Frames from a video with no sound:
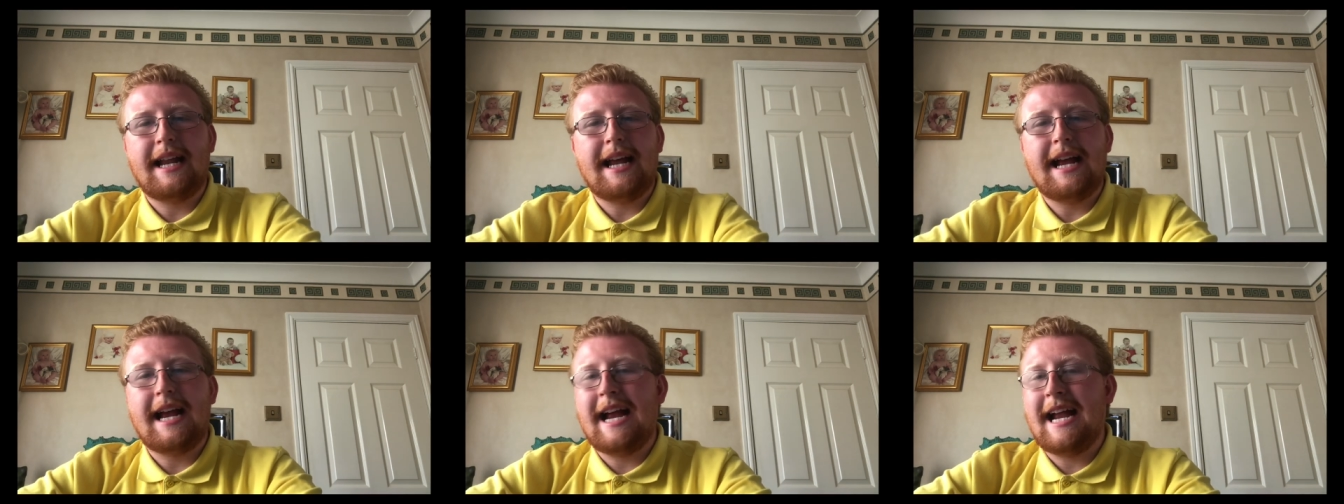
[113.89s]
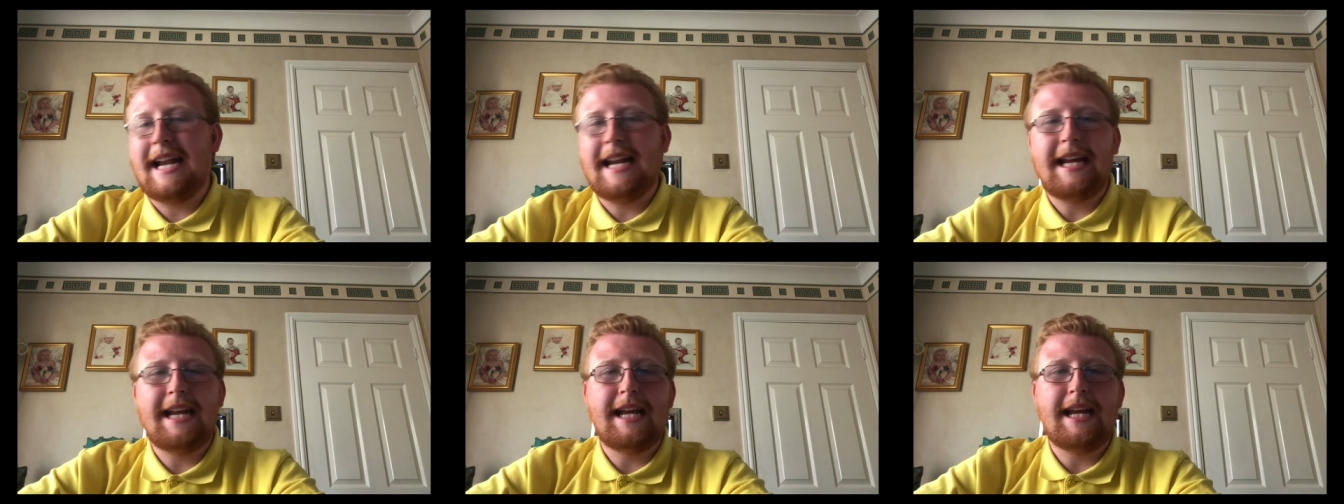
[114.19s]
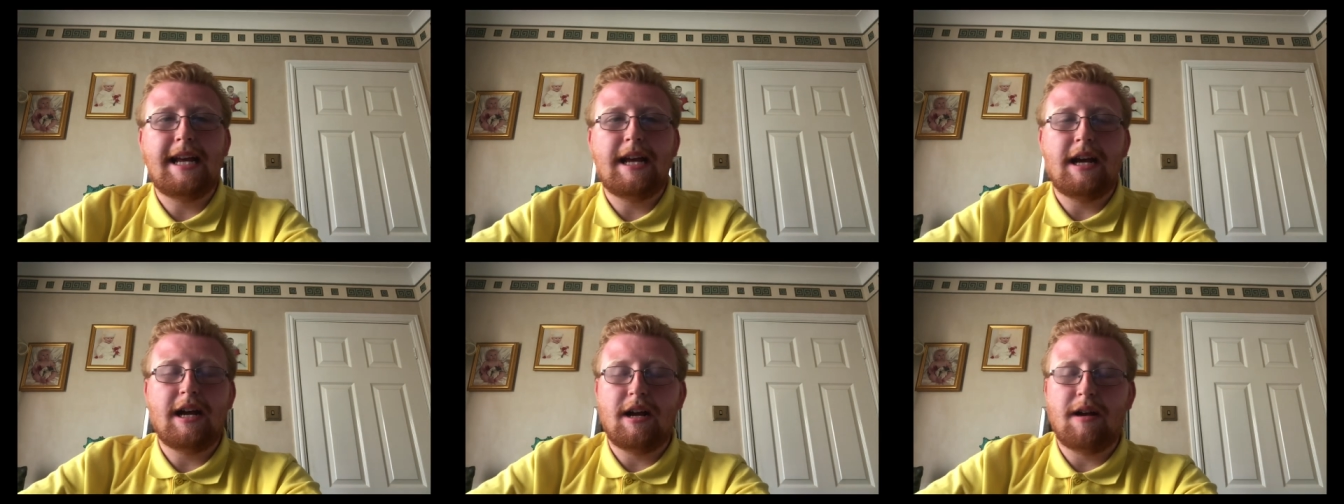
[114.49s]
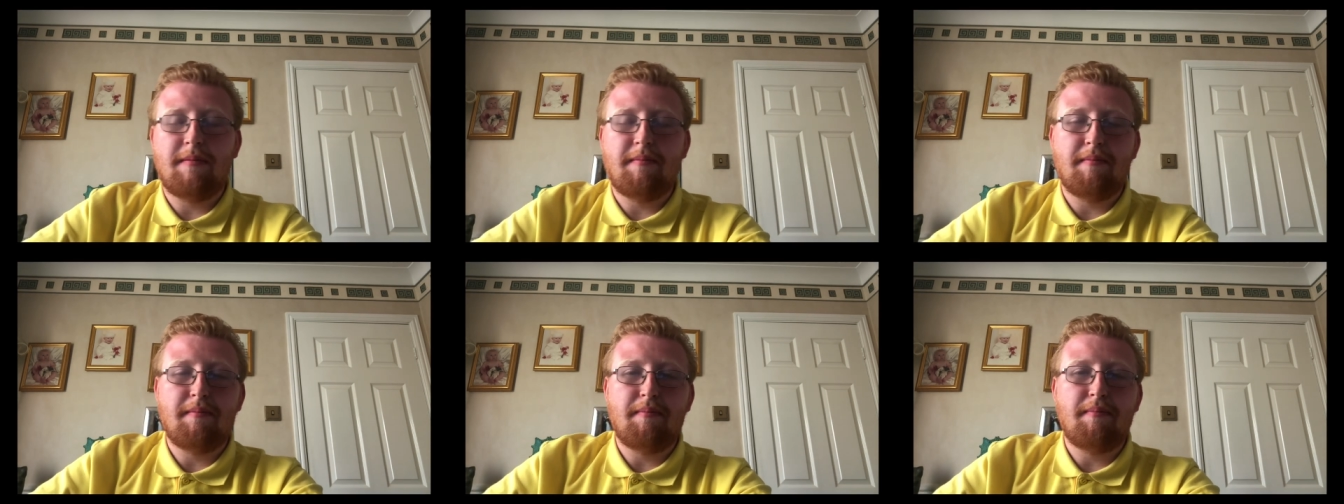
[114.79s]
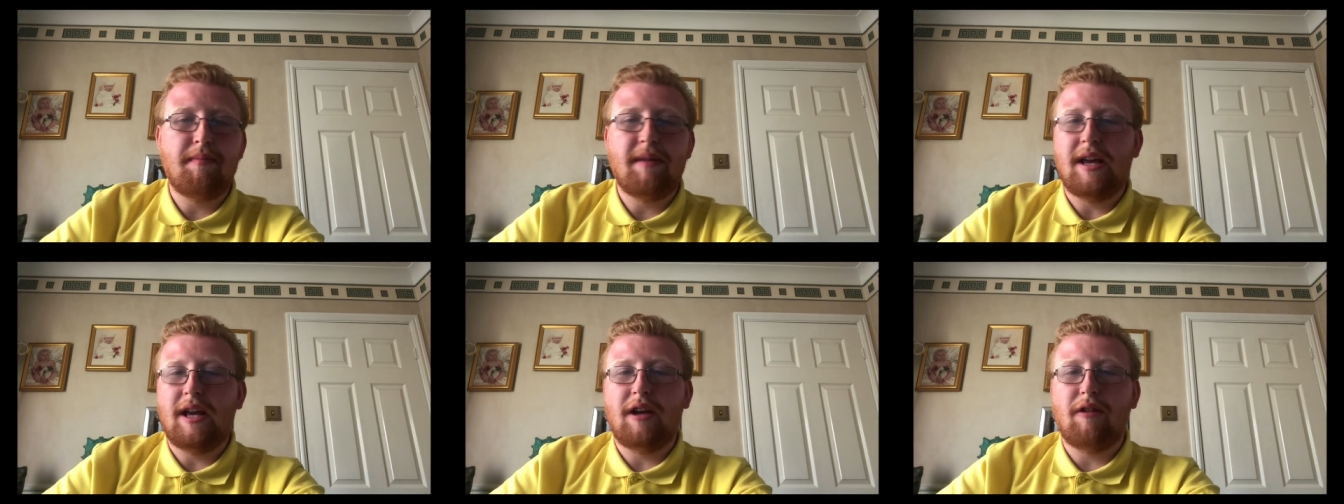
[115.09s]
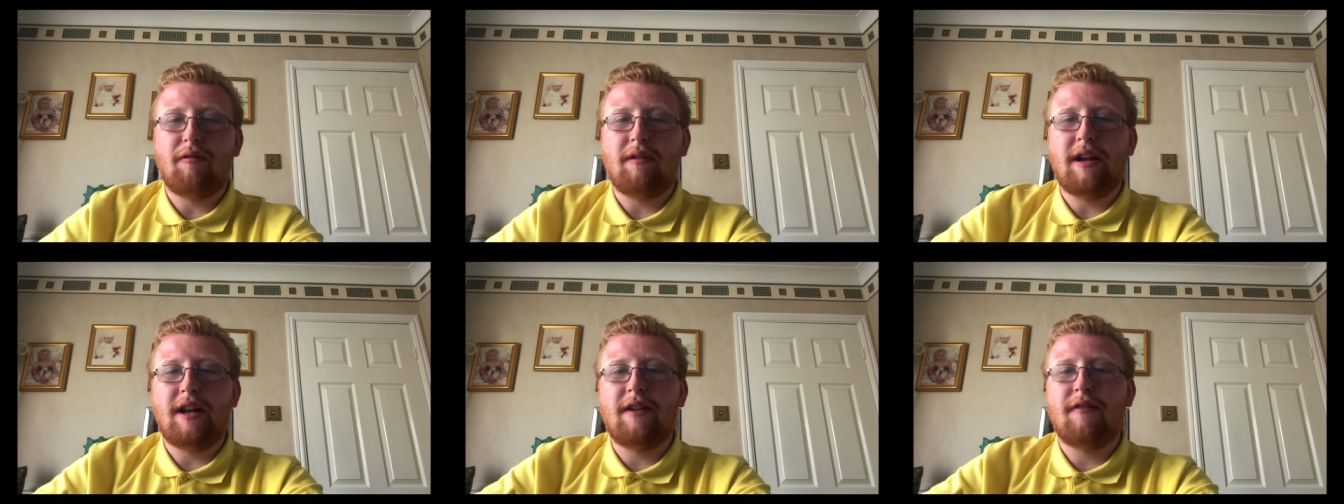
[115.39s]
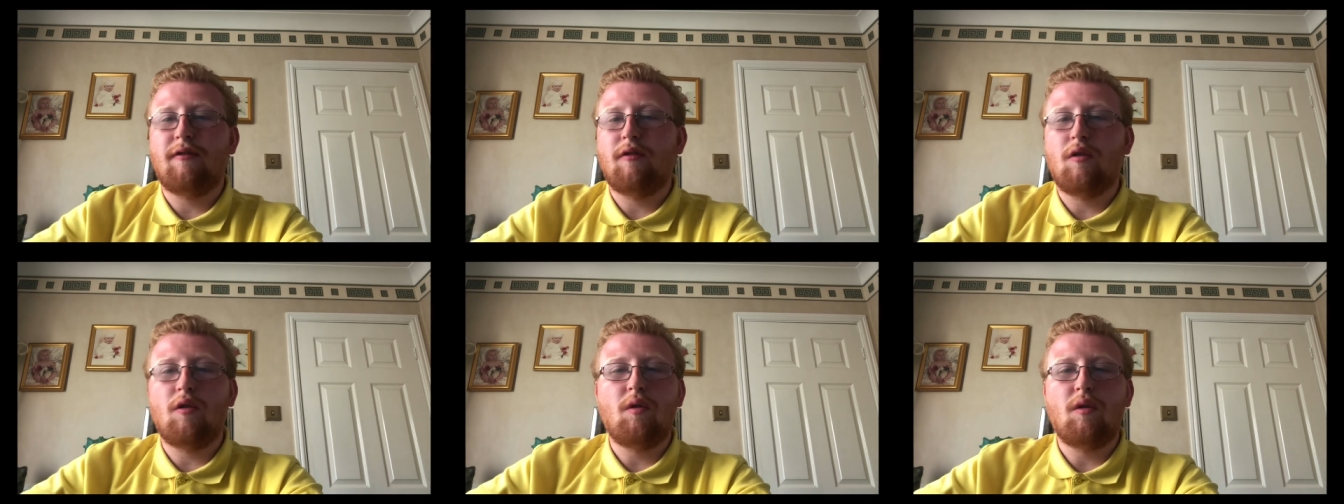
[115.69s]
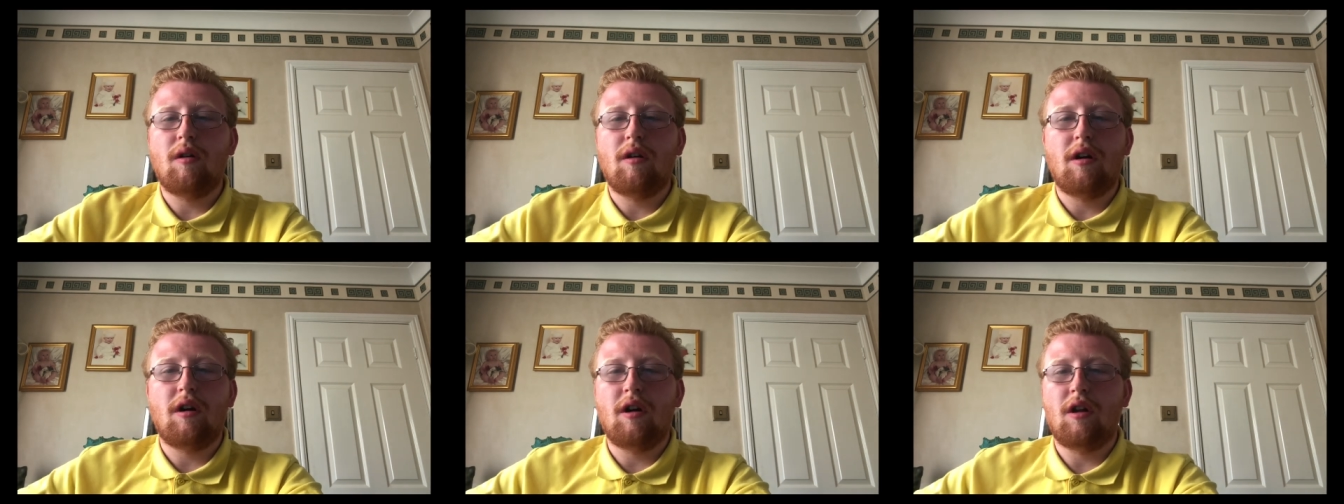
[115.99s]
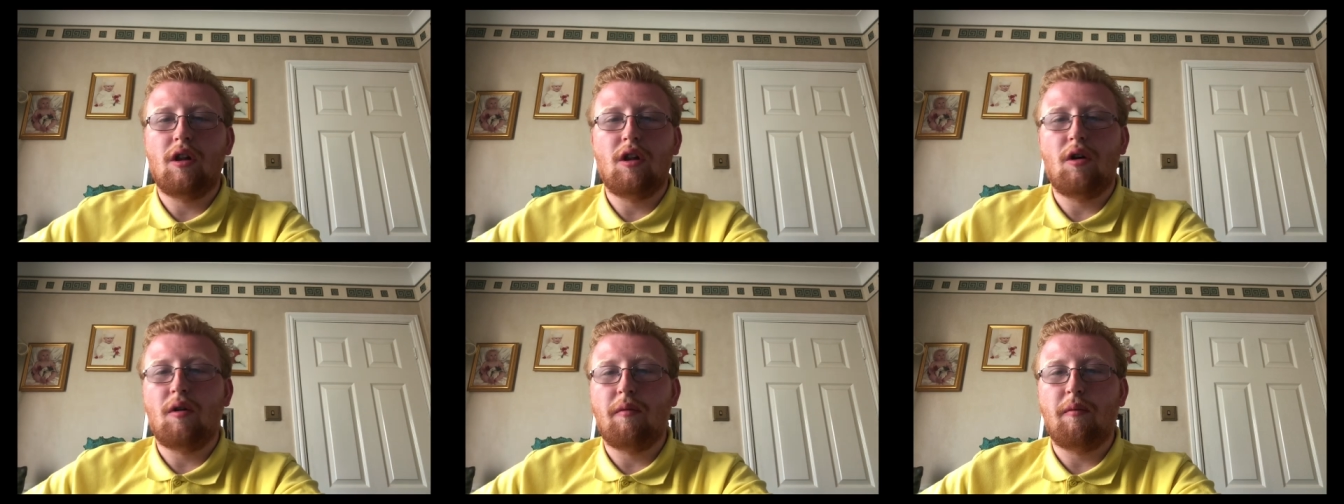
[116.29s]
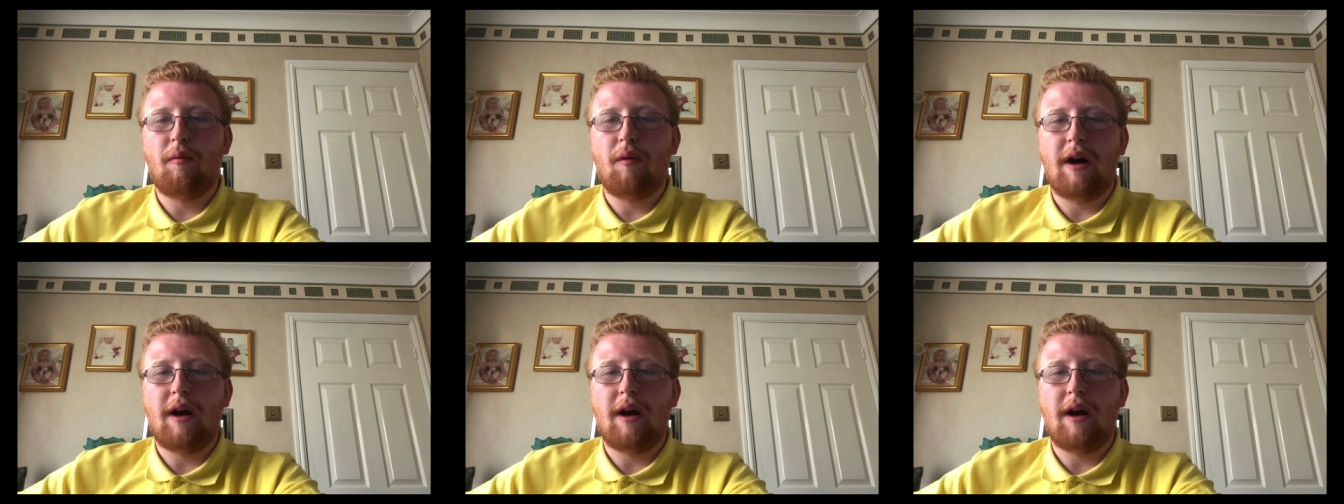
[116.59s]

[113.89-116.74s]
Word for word: any um meet and greets for a long while.